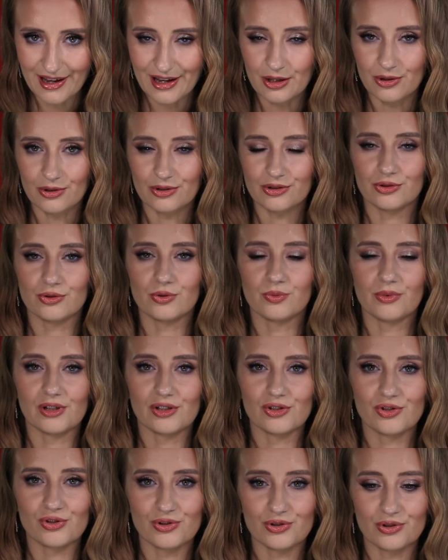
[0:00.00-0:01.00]
in order to
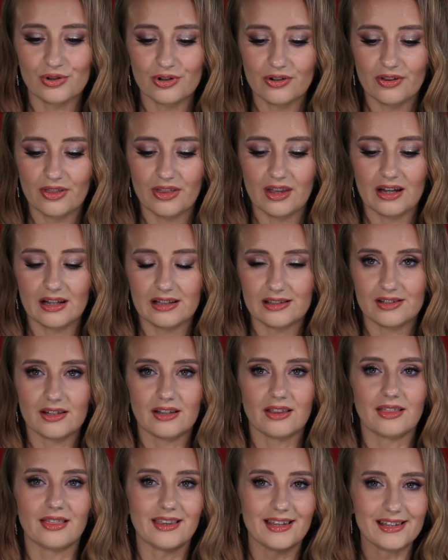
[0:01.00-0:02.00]
make sure that
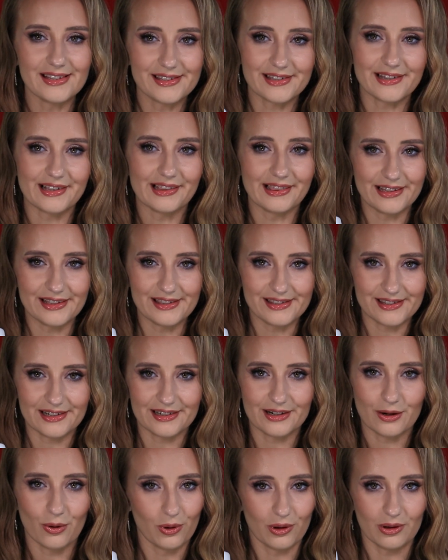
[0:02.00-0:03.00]
this
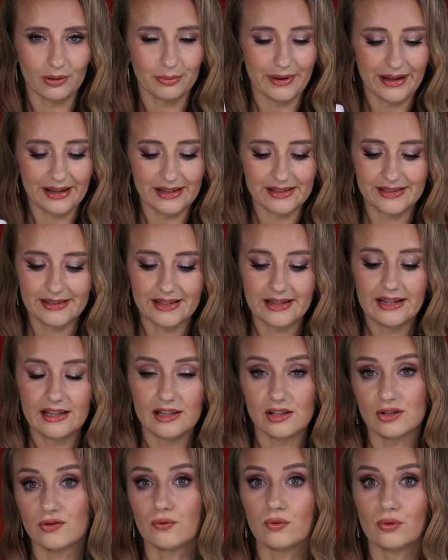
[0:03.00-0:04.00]
cleanser oil base
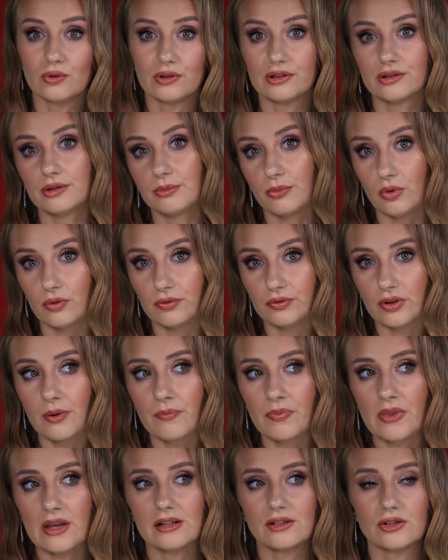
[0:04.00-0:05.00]
is fully removed.
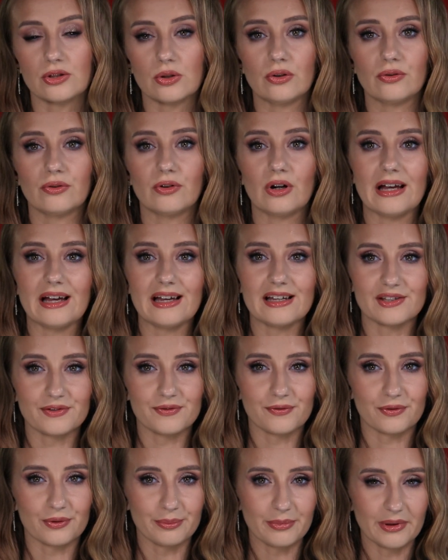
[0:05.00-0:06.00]
So
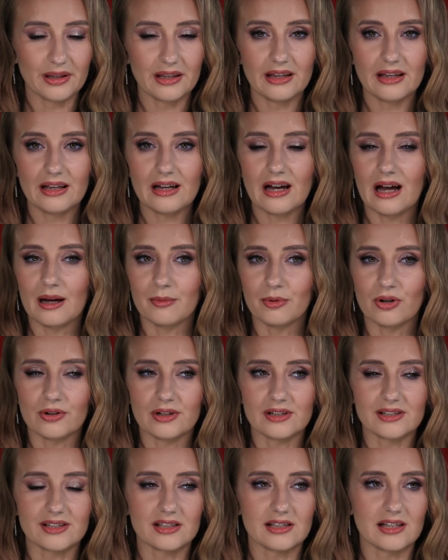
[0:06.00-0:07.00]
as for me, I'm
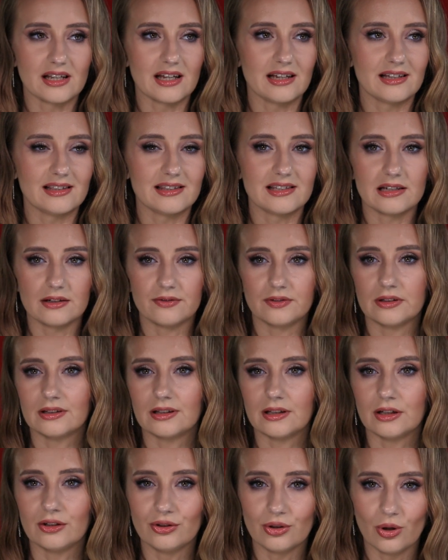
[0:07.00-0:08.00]
gonna say
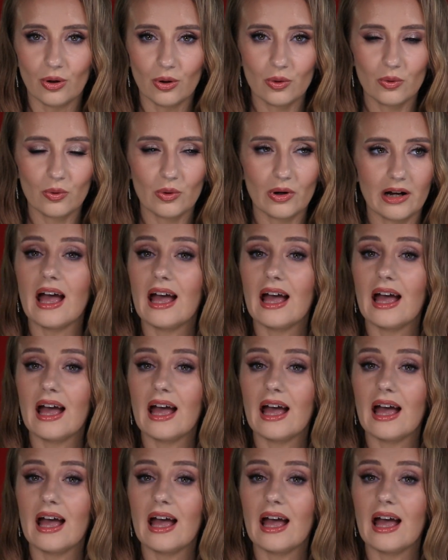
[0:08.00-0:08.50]
definitely no.